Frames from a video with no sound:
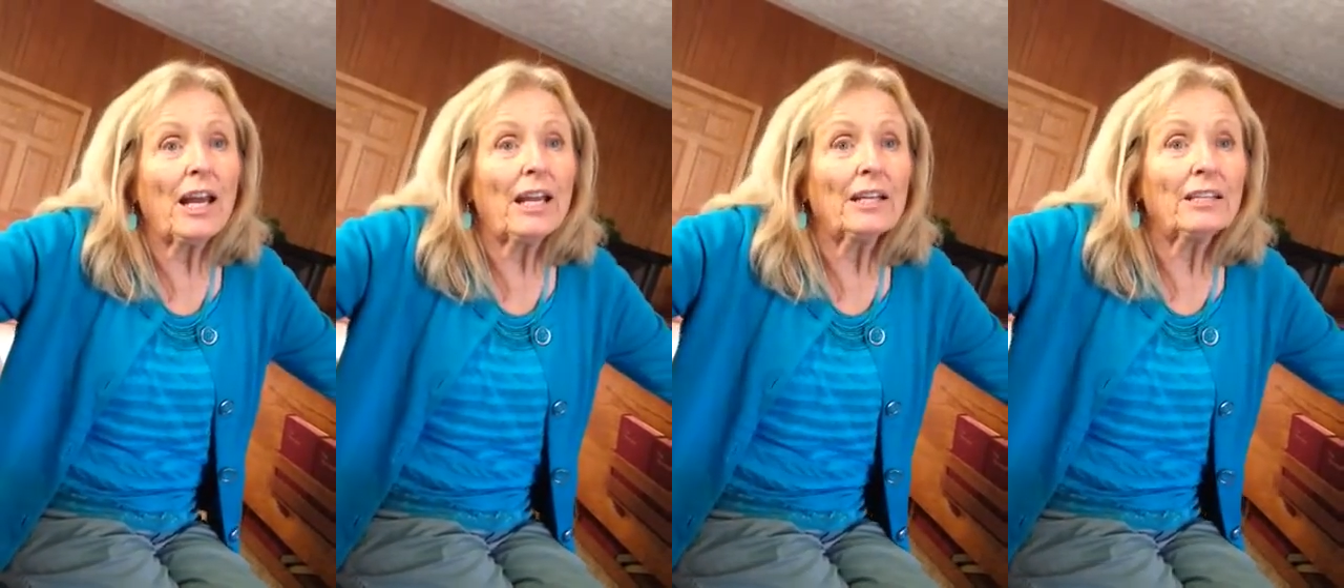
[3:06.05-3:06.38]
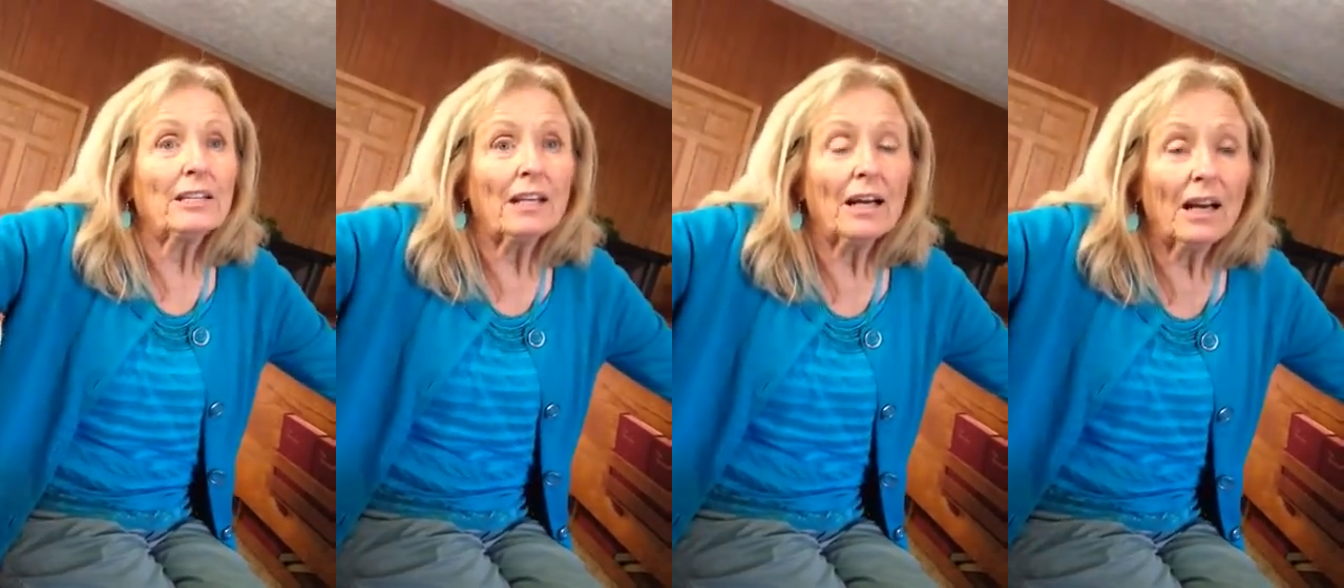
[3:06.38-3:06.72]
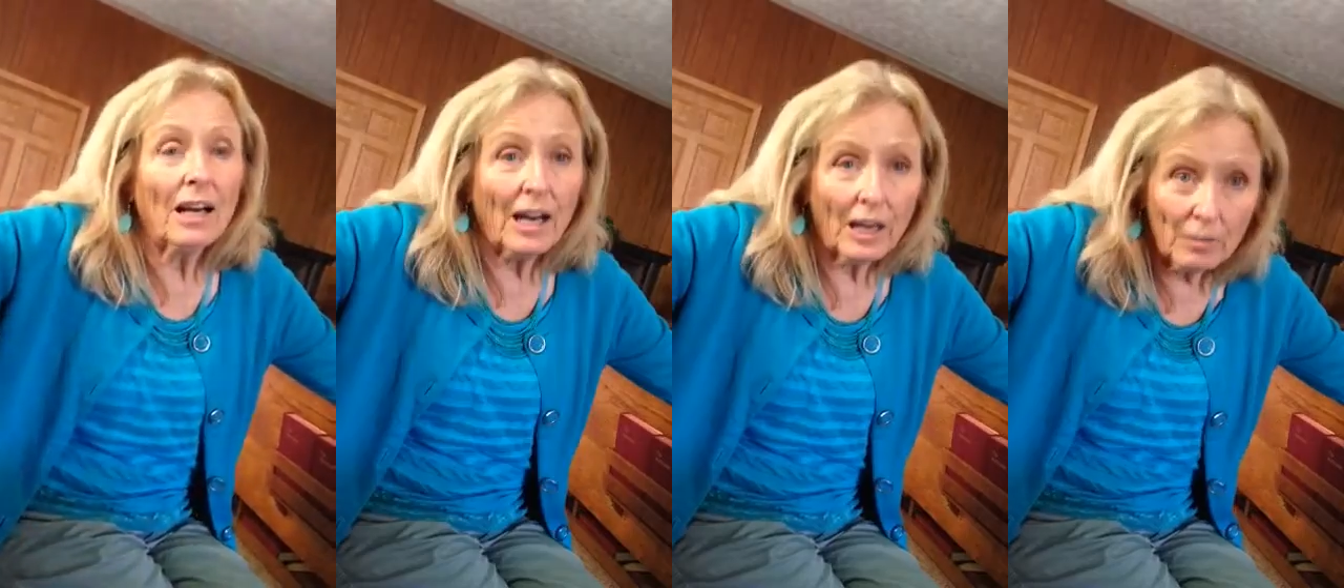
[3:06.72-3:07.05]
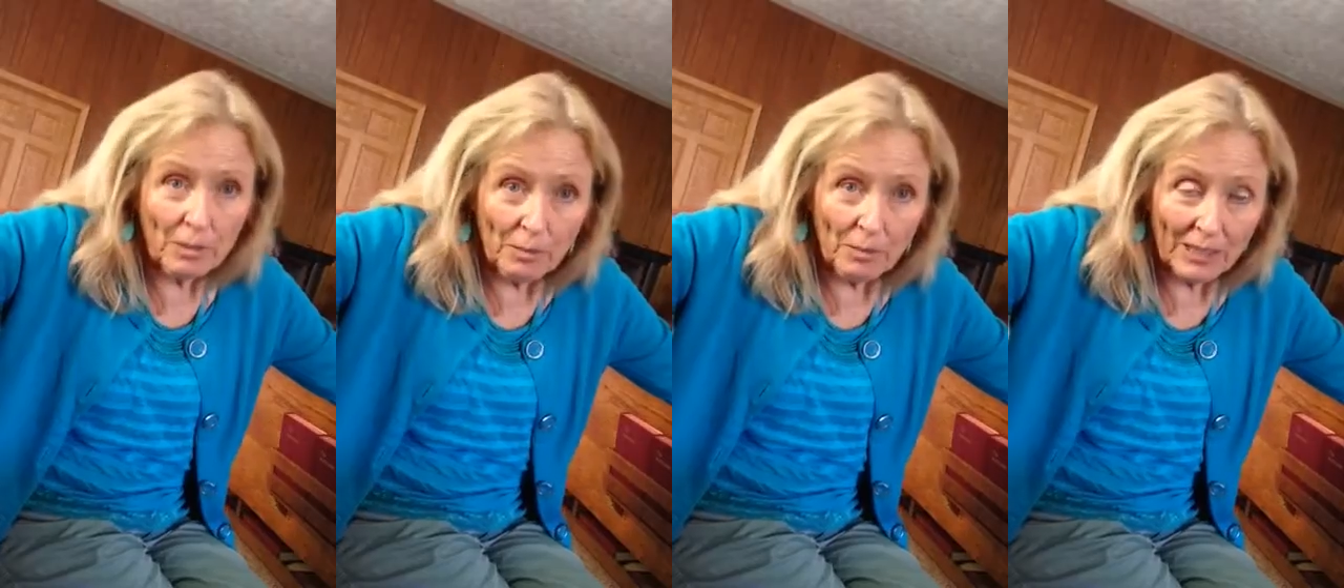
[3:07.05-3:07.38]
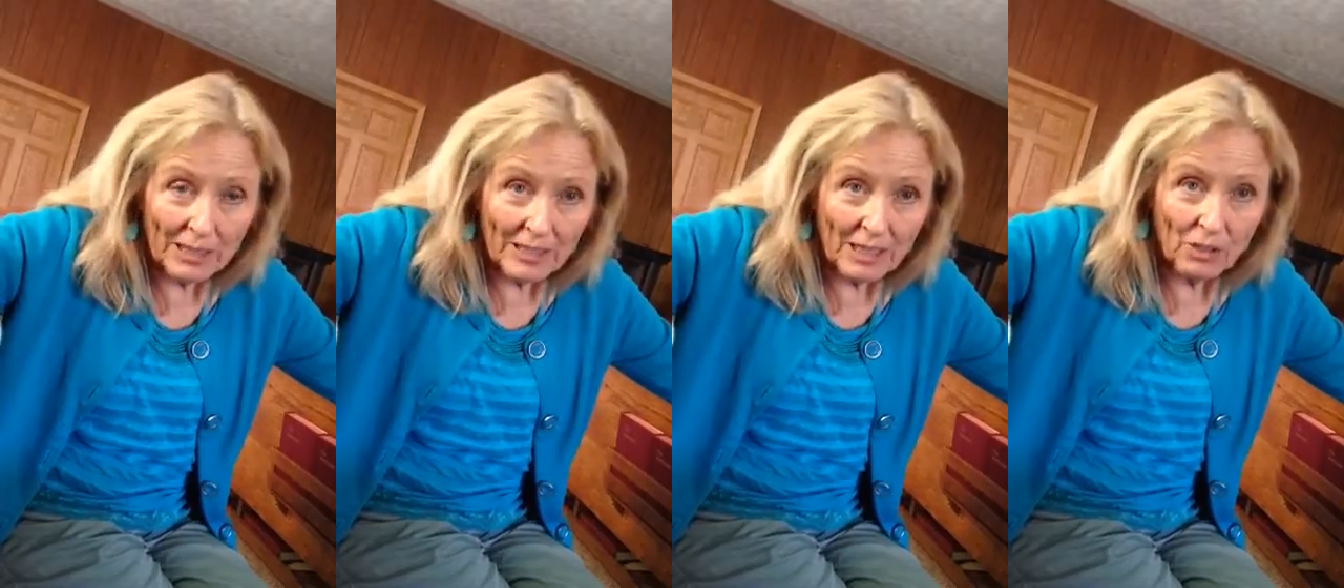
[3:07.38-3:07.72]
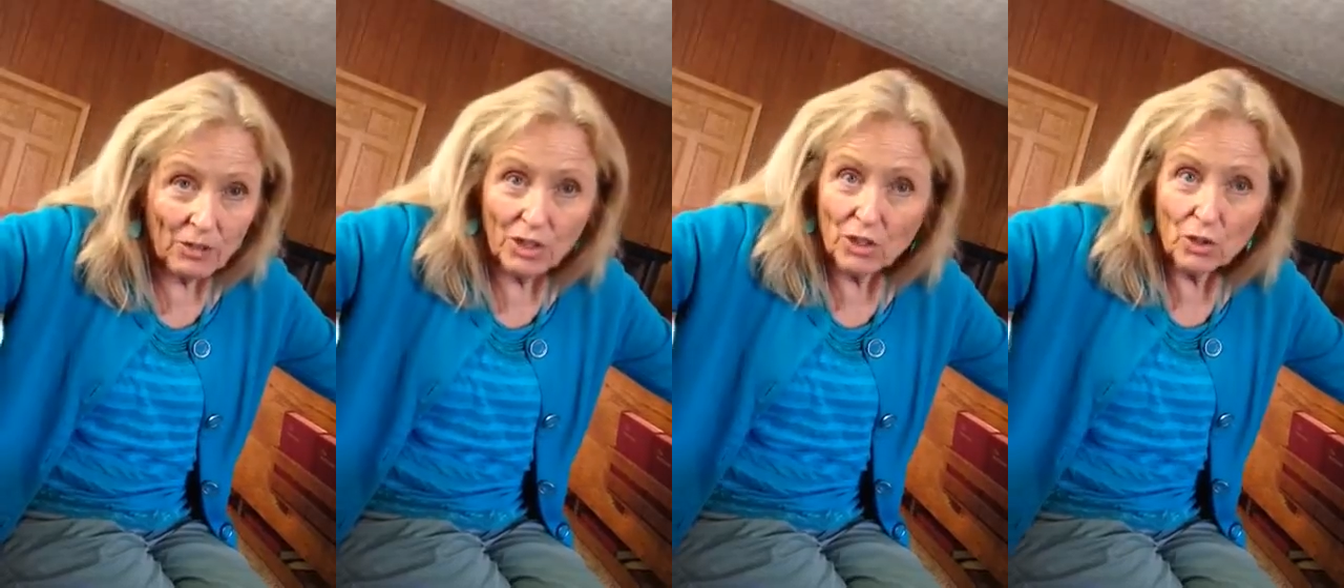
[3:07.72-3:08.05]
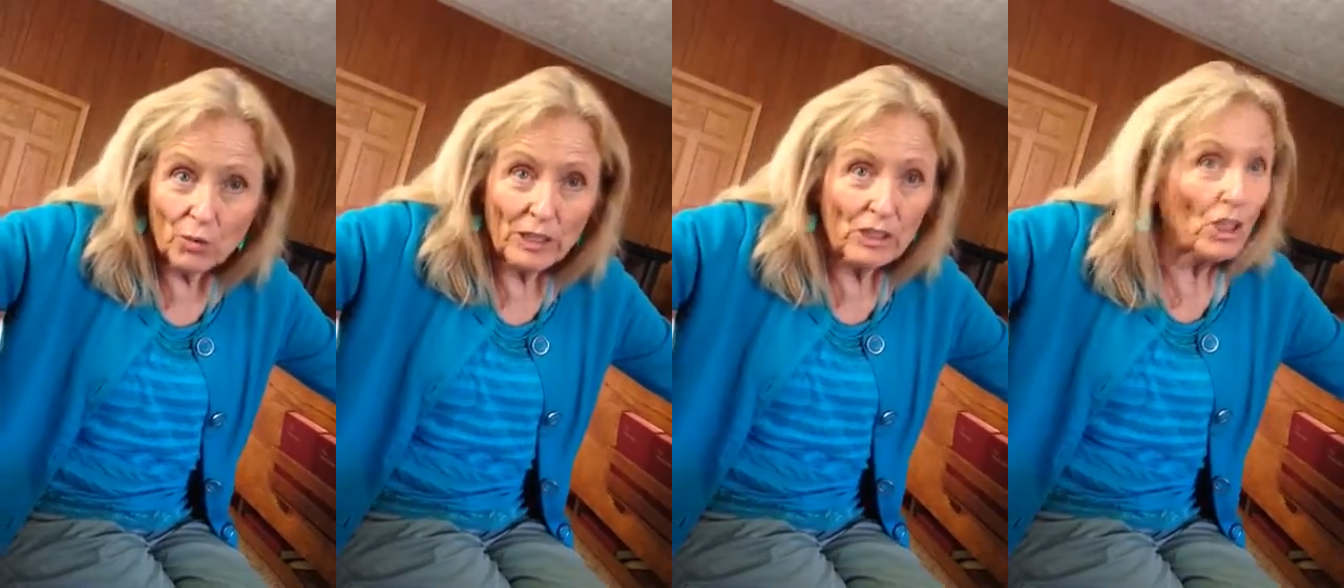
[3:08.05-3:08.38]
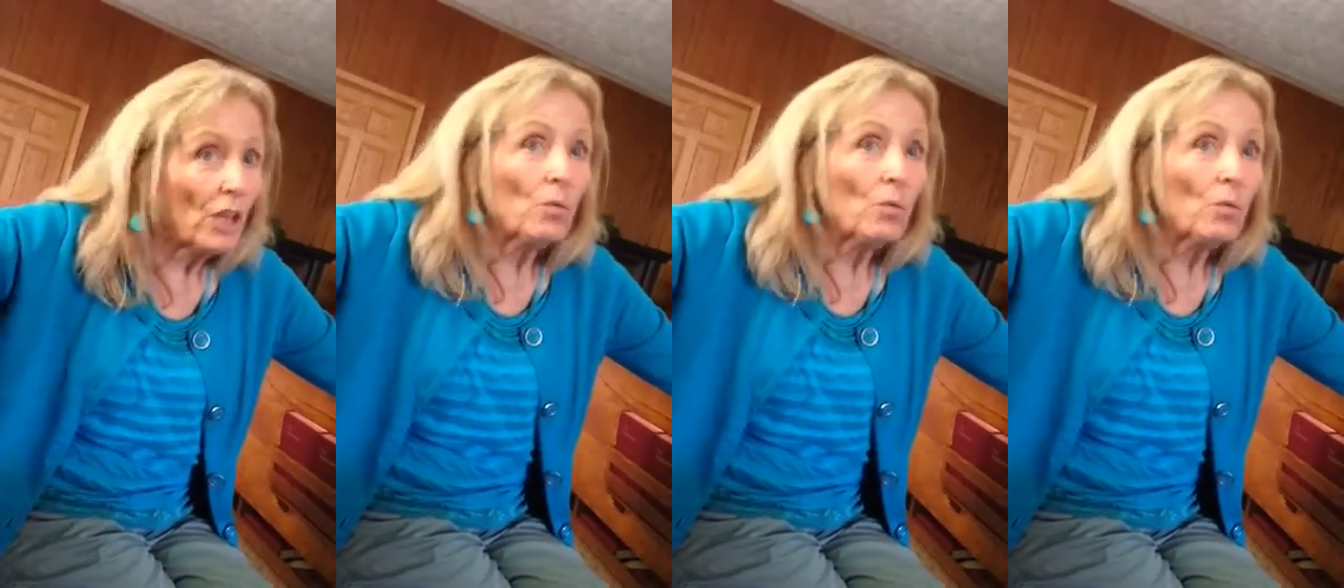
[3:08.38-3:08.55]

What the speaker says: and I made plans how to get to the ranch.